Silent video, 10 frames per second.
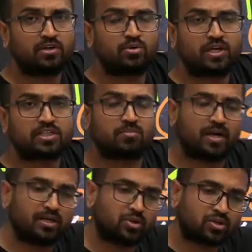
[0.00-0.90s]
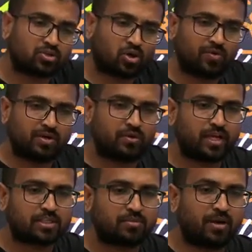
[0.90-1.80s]
it into decimal and you can solve it into
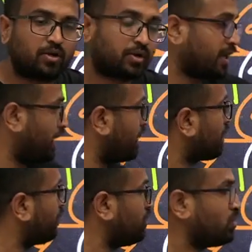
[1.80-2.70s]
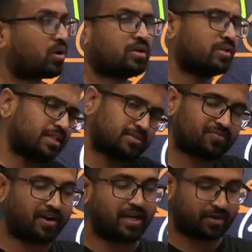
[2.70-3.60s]
decimal and you can again convert it into octal. That's
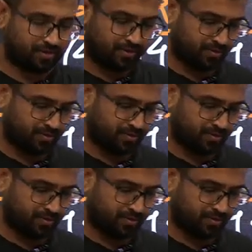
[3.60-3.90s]
fine.